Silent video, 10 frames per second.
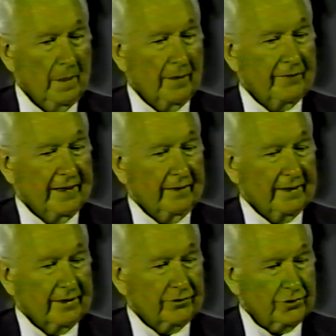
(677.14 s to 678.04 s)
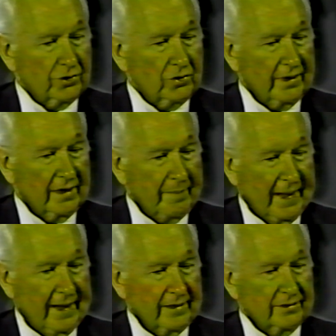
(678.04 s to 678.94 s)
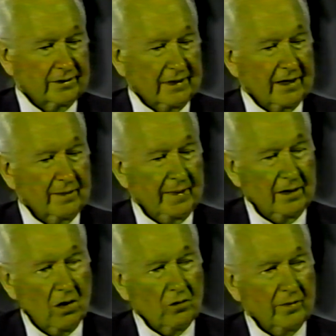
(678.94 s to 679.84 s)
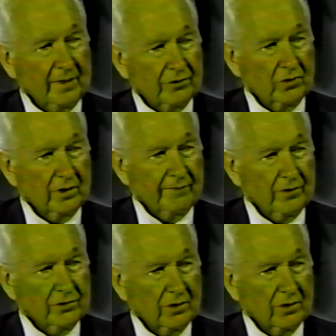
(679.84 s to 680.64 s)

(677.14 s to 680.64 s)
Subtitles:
The thing that is true in the past has got to be known to be true in the future,